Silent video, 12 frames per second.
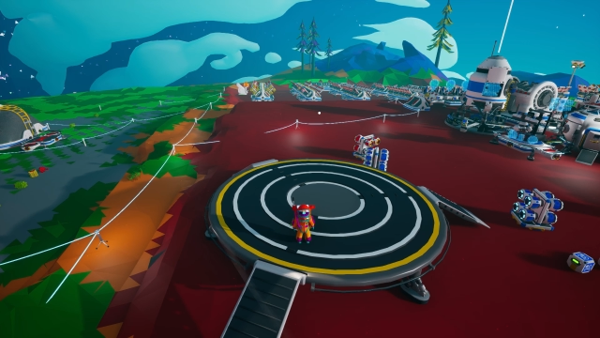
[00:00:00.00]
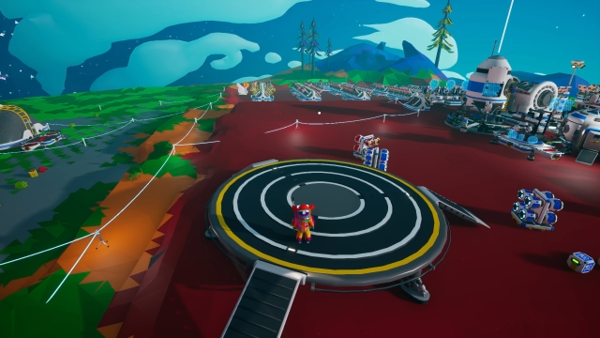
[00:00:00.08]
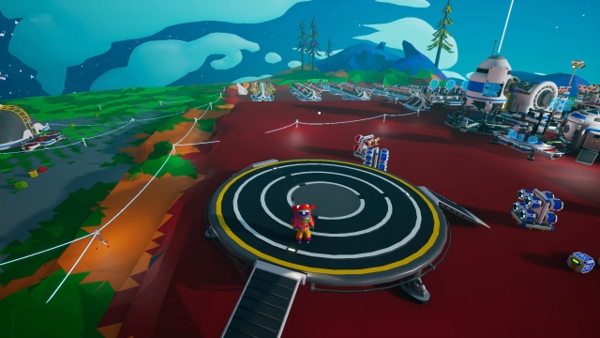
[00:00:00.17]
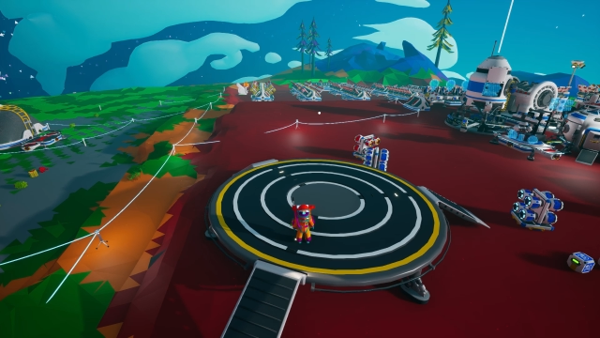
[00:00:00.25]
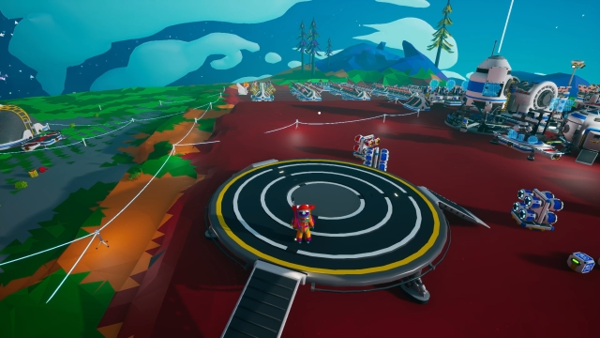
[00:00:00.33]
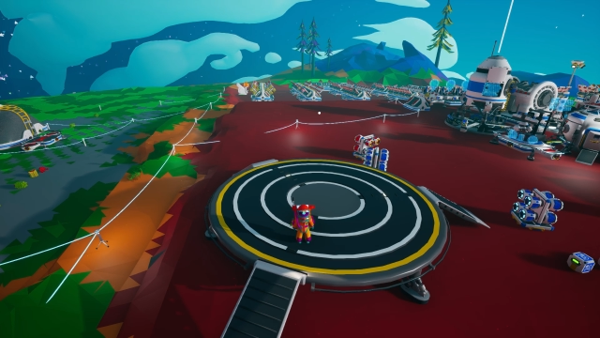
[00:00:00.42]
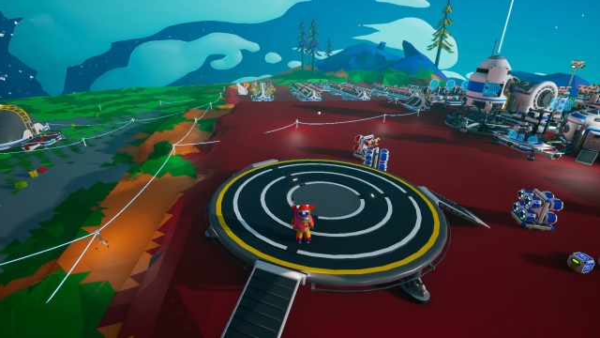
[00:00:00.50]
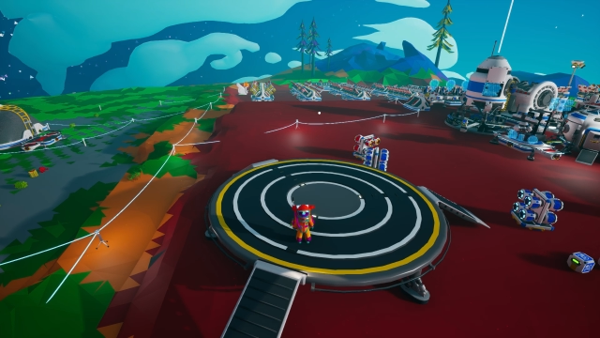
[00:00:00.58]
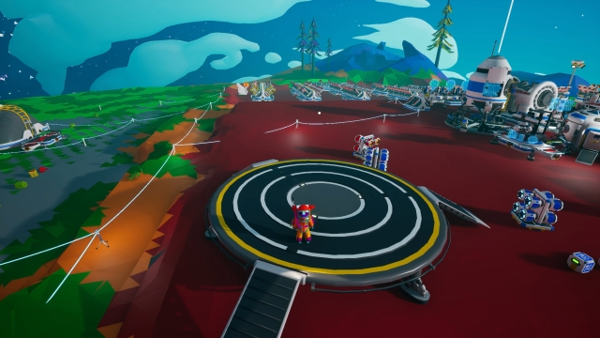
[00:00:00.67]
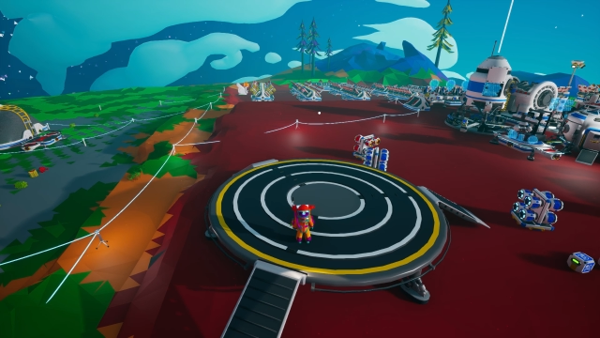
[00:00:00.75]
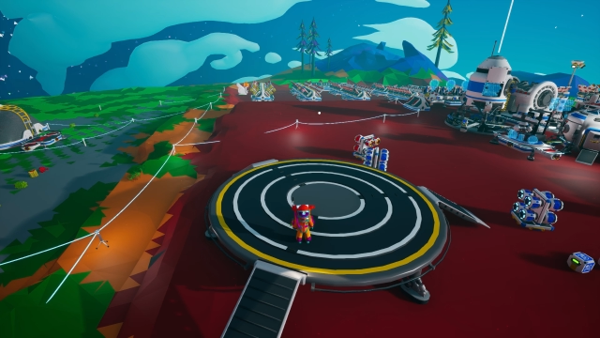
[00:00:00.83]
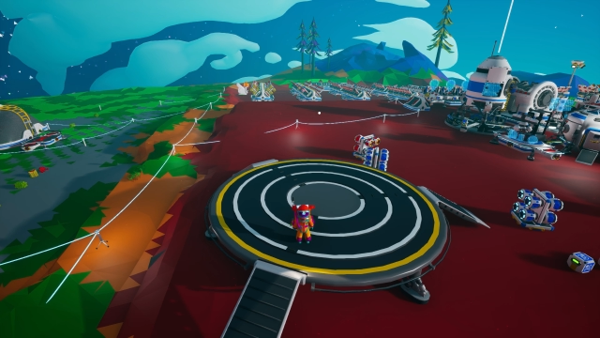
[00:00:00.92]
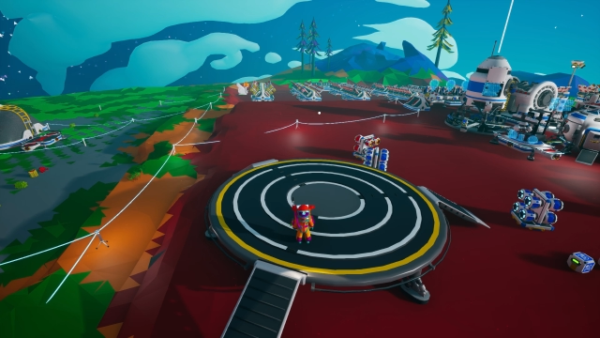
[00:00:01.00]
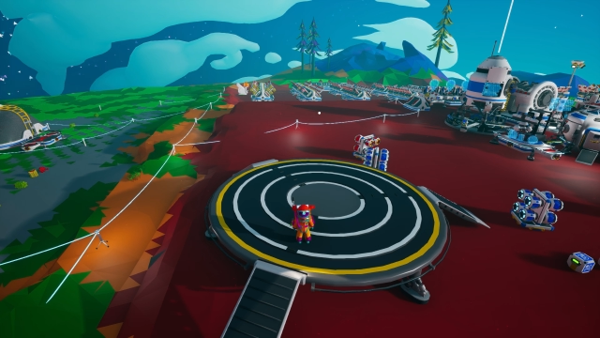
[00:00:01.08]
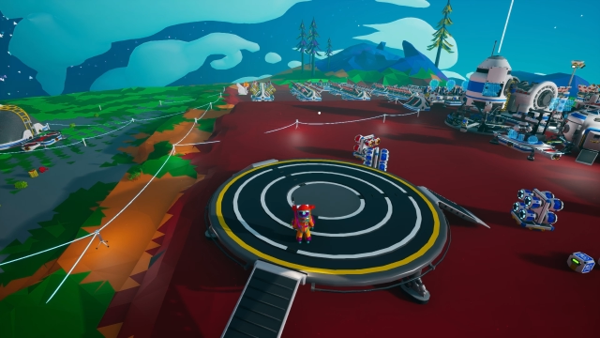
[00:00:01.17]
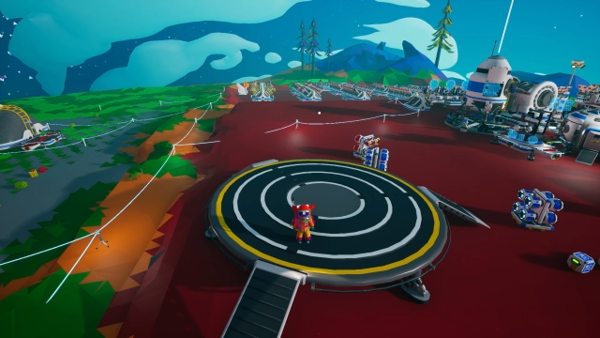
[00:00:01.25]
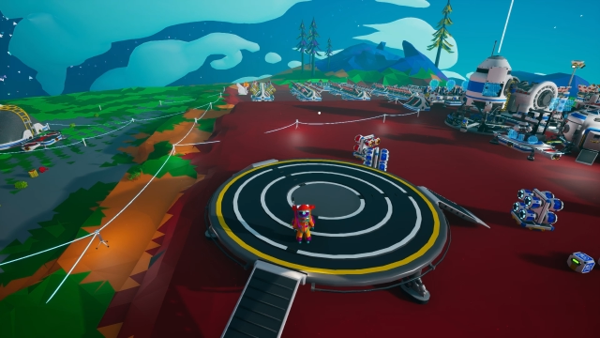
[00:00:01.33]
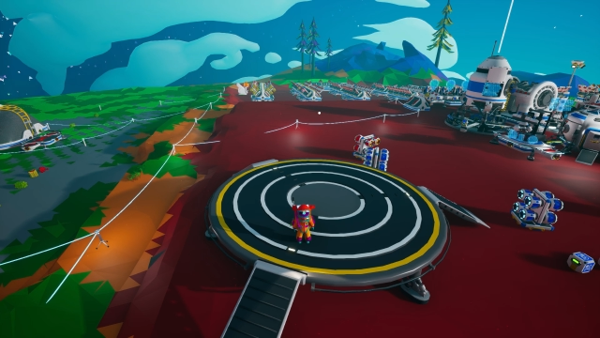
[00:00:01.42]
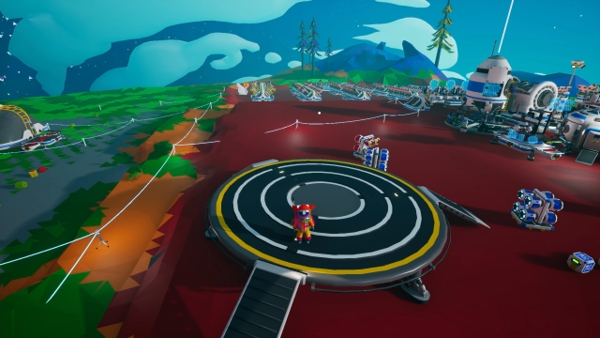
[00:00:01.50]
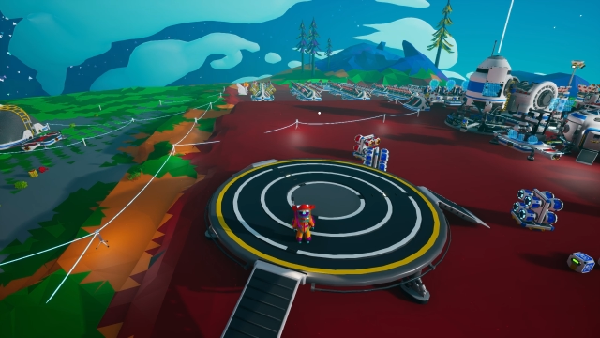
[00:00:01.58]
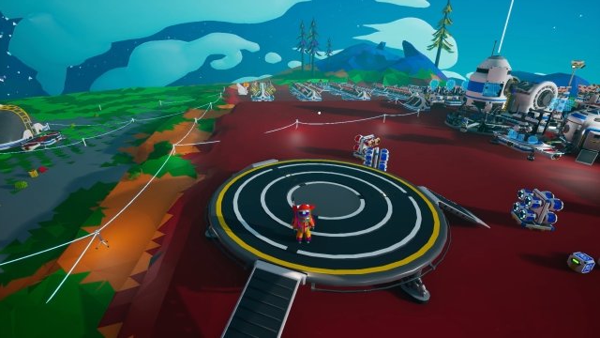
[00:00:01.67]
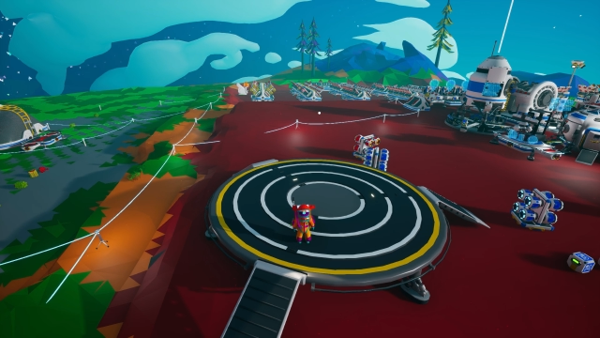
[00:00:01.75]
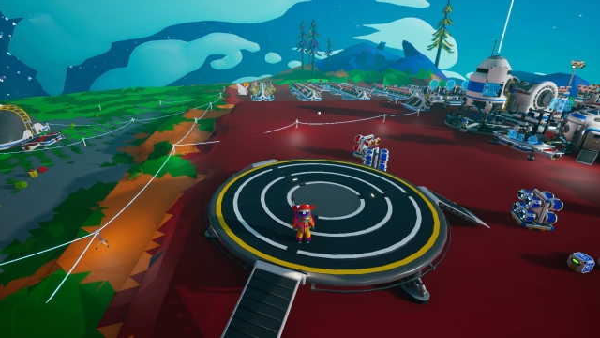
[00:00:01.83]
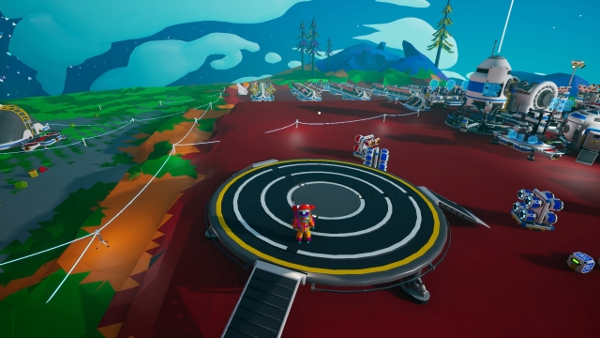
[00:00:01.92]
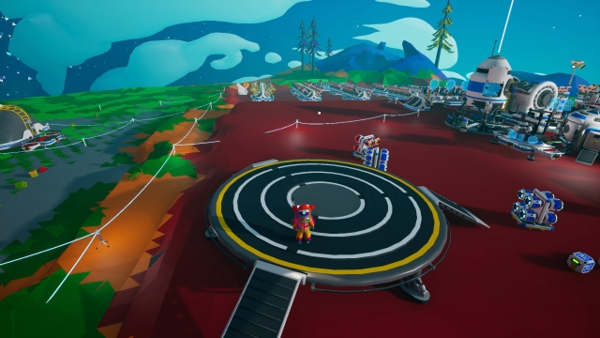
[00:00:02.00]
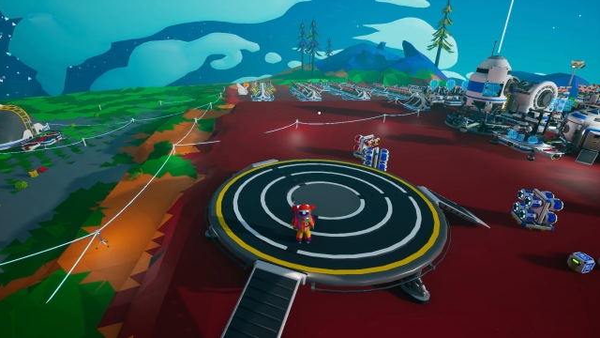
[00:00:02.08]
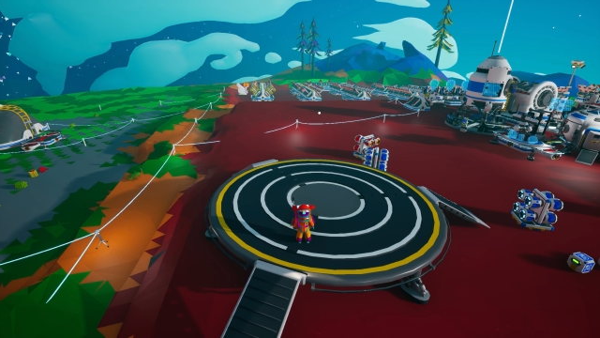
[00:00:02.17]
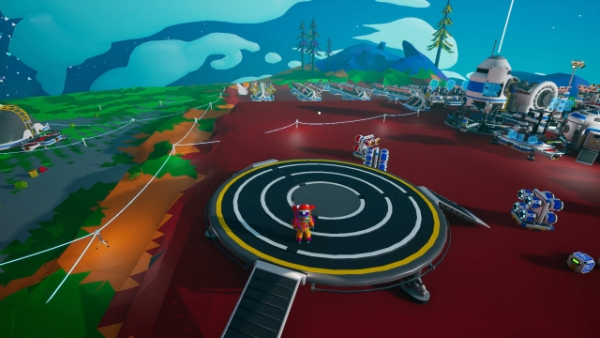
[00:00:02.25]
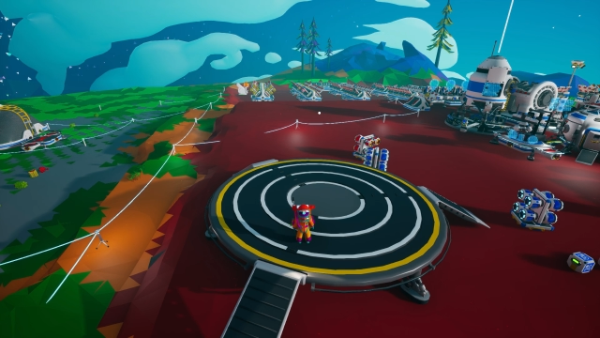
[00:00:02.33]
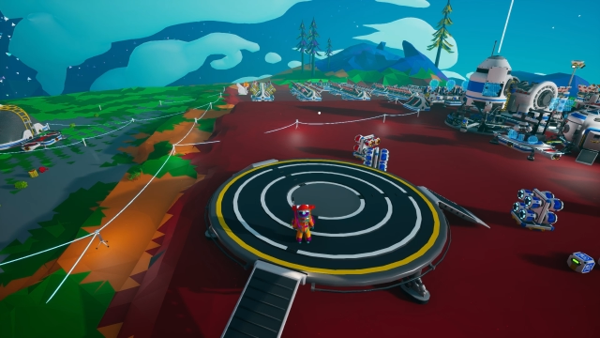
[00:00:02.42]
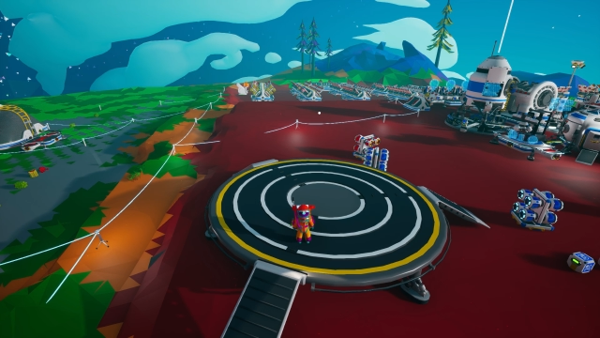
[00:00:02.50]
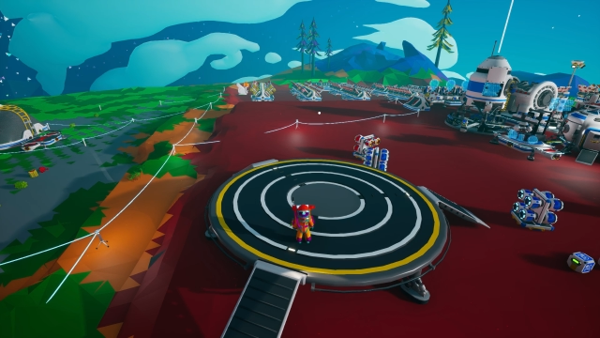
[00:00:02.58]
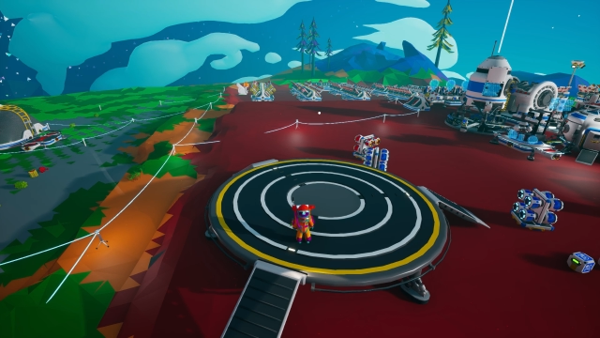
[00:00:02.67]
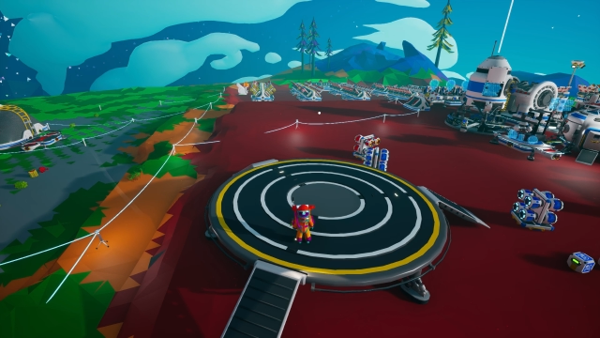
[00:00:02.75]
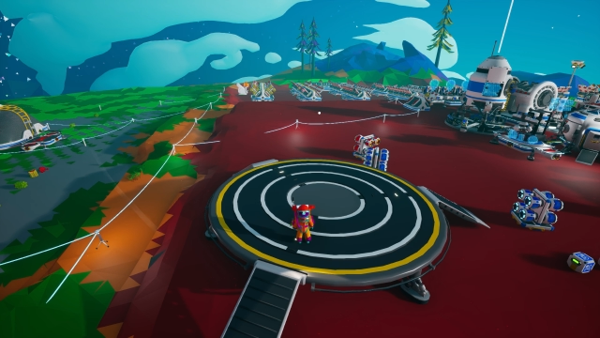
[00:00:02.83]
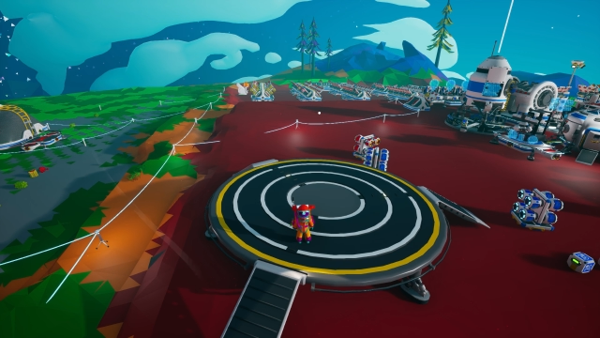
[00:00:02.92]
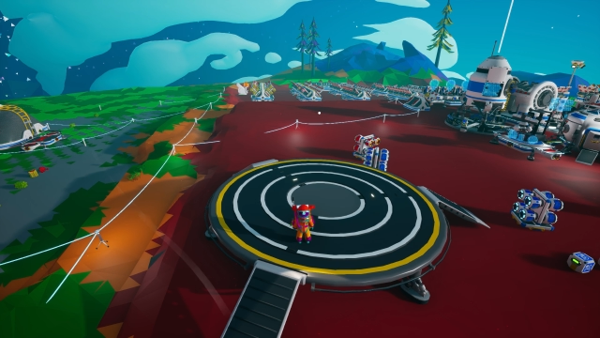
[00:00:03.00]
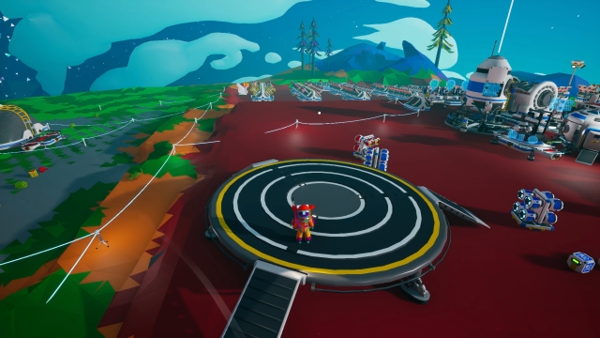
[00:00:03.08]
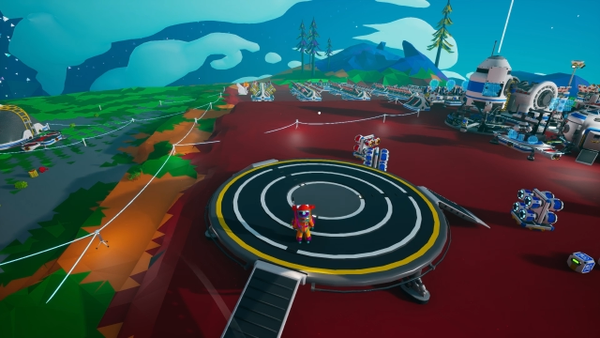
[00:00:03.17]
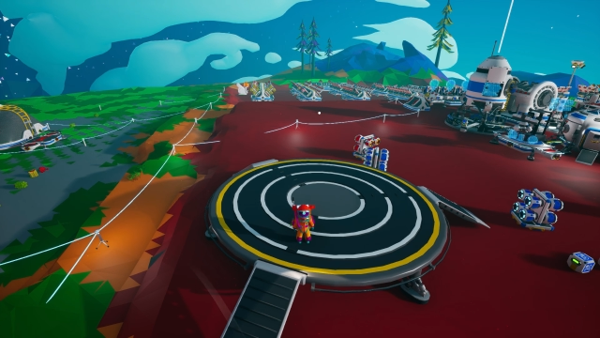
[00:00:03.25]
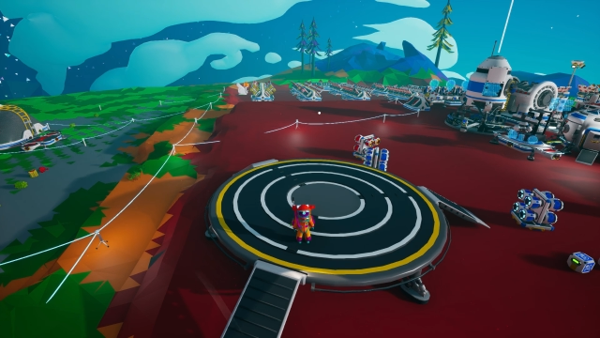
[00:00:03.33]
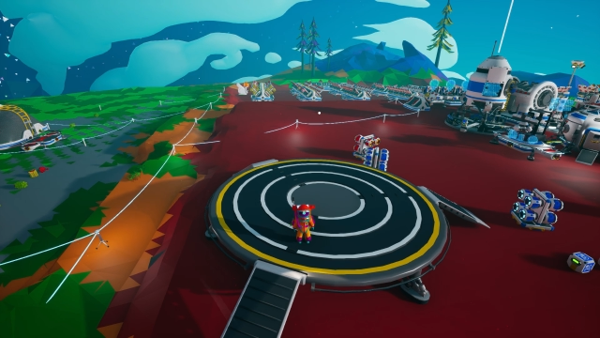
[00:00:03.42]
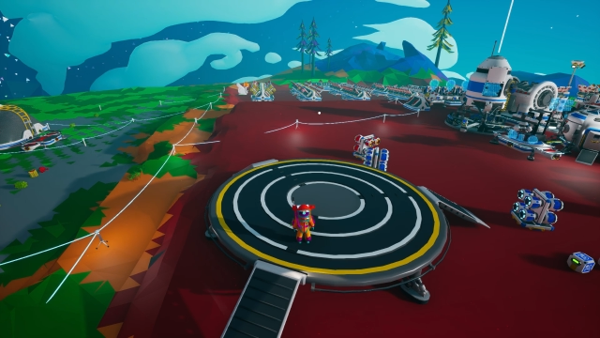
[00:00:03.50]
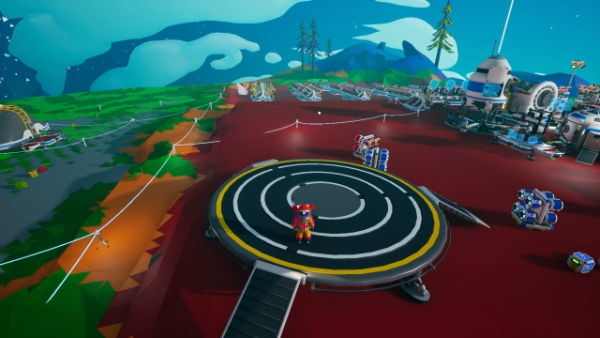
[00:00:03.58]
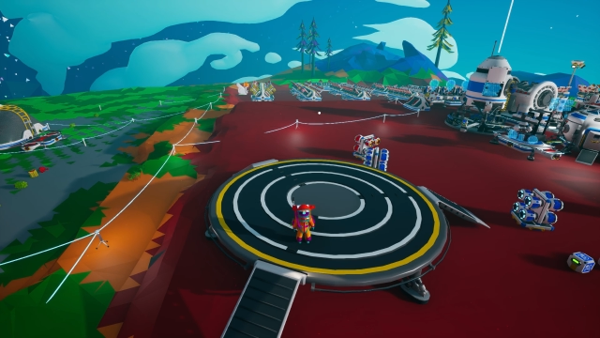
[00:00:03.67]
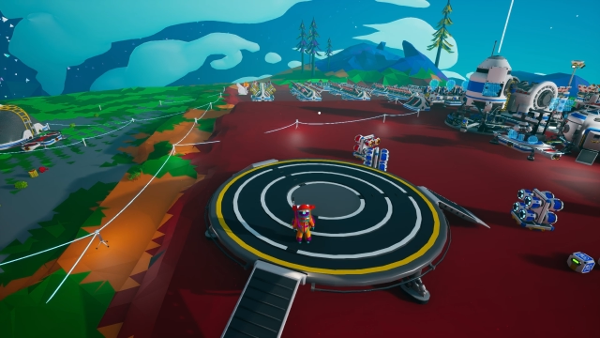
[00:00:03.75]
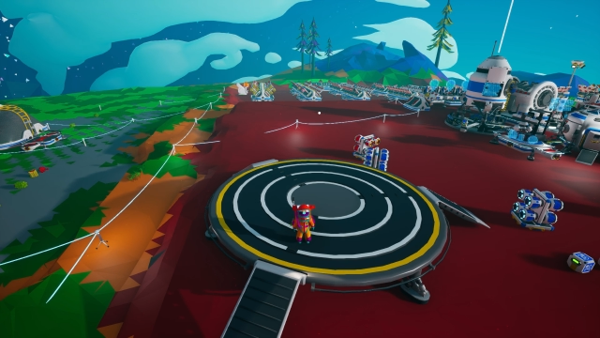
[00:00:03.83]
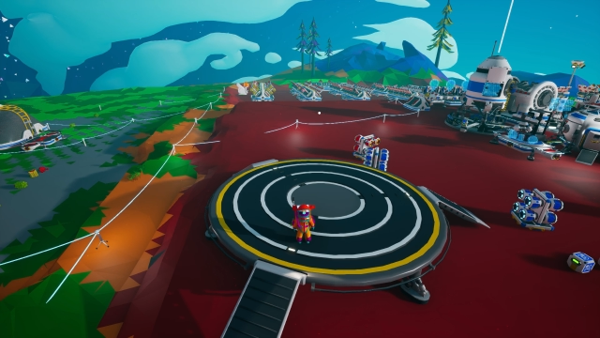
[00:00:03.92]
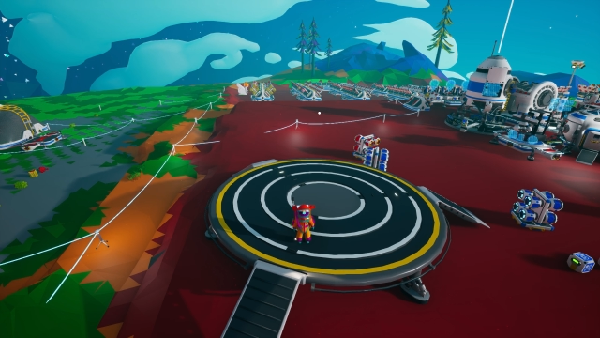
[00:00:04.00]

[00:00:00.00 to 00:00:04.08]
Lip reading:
(no speaker visible)